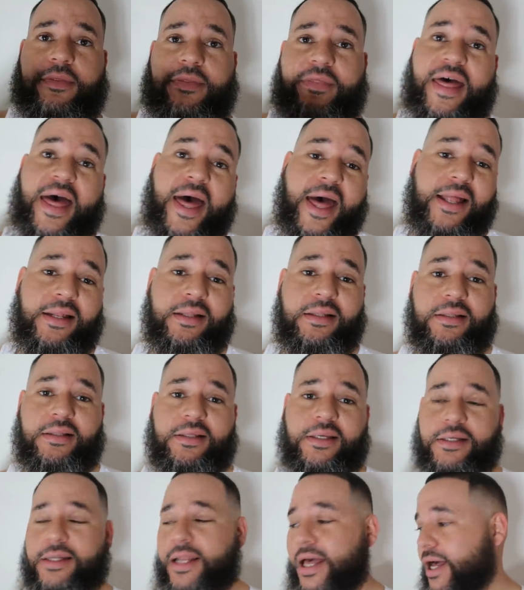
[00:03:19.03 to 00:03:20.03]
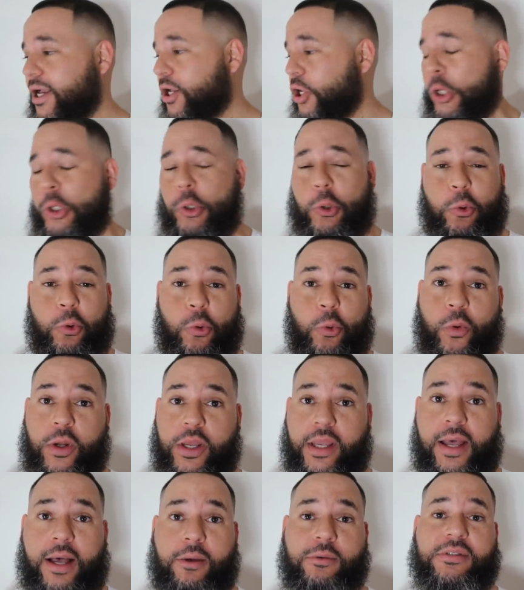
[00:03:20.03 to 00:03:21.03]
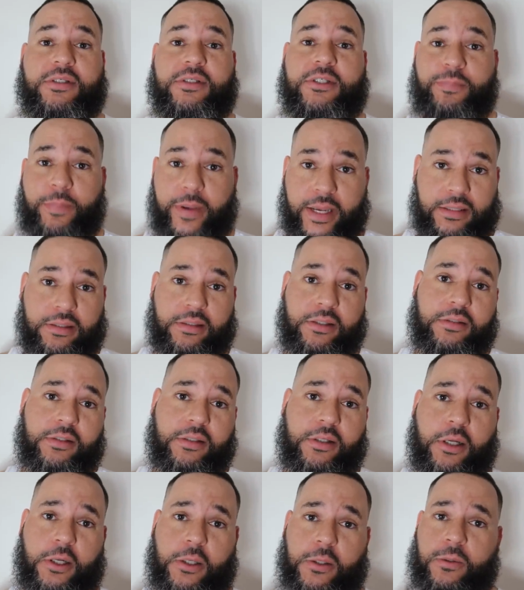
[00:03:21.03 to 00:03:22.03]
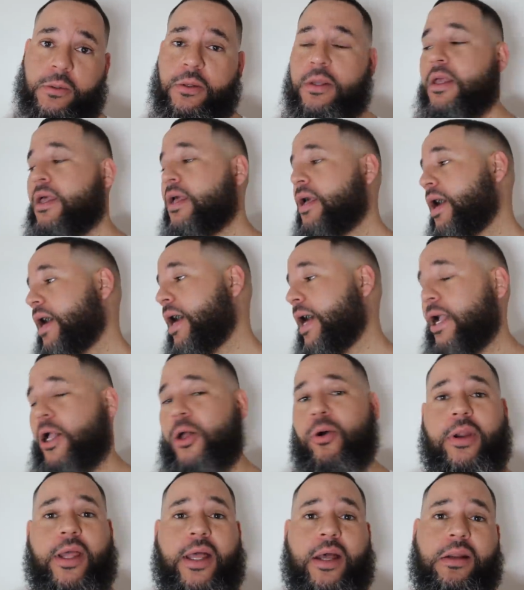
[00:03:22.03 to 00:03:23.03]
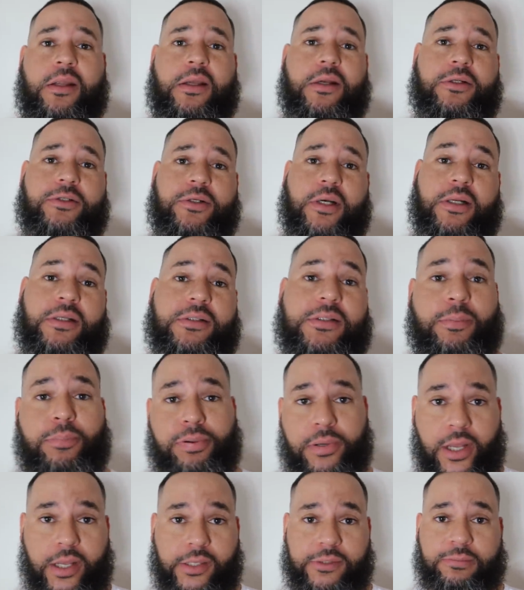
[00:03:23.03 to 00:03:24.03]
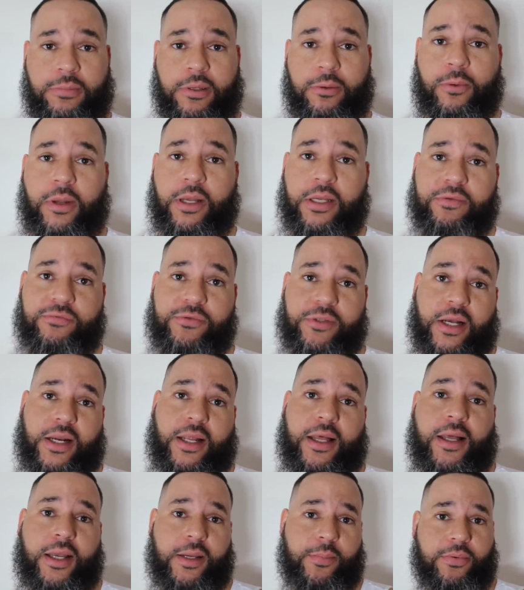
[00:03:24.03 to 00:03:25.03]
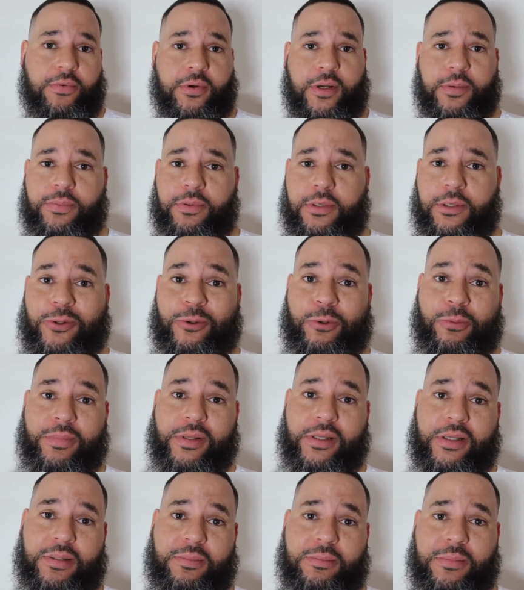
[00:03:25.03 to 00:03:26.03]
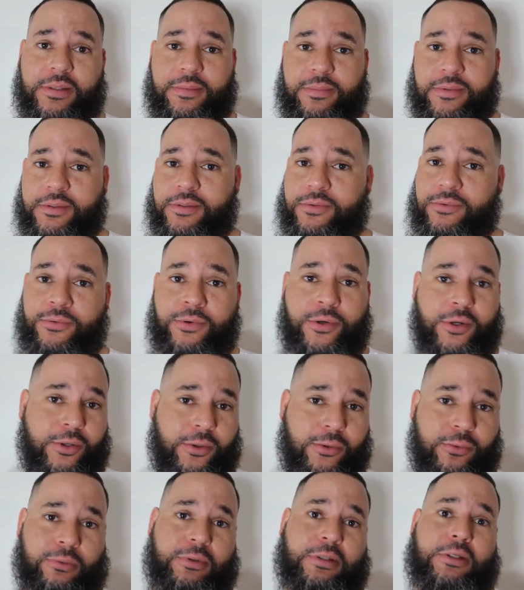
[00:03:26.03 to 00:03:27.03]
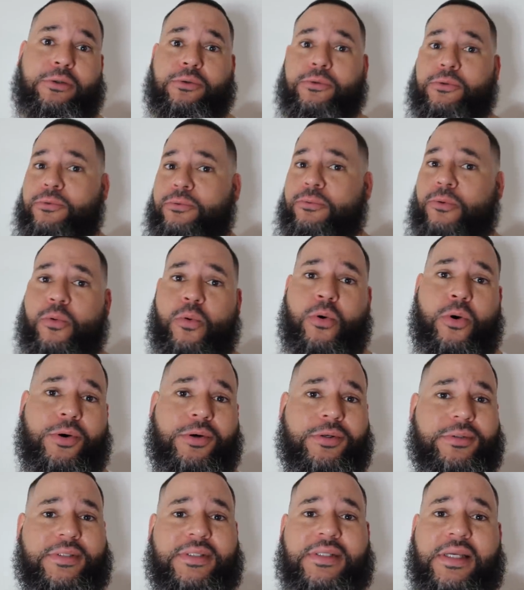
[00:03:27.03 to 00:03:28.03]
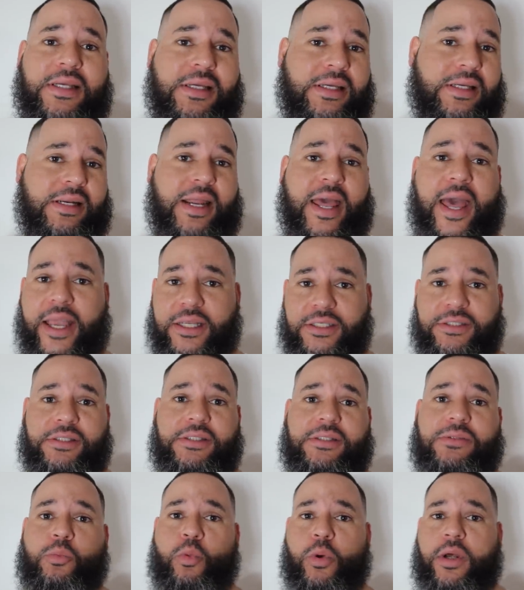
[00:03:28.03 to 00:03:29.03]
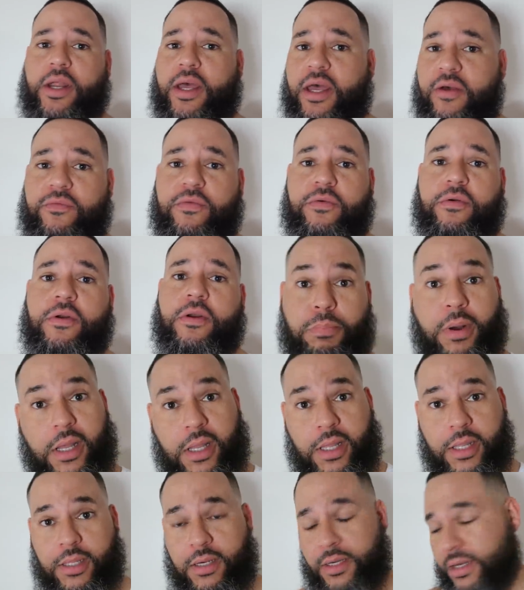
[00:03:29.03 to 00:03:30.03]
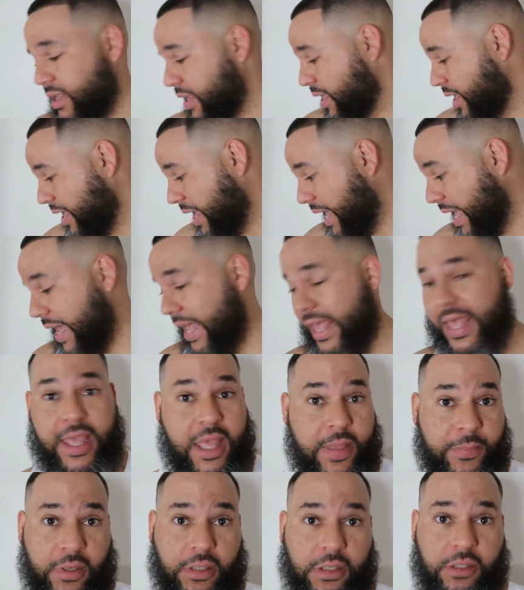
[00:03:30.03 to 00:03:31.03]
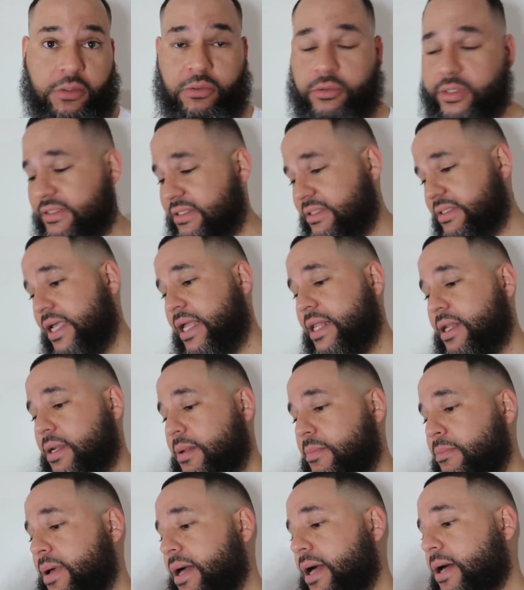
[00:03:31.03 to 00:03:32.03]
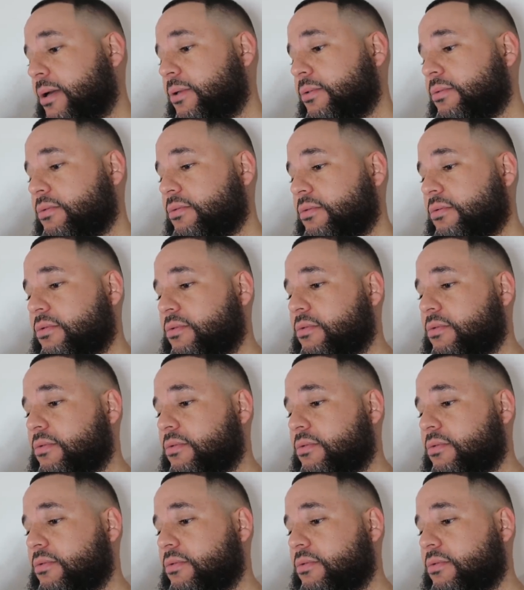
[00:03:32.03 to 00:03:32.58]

you. That did not go the way I was expecting it to go. I go down there, try to surprise my wife, try to hype her up a little bit, maybe, you know, little quarantine action, whatever. But I am a little excited about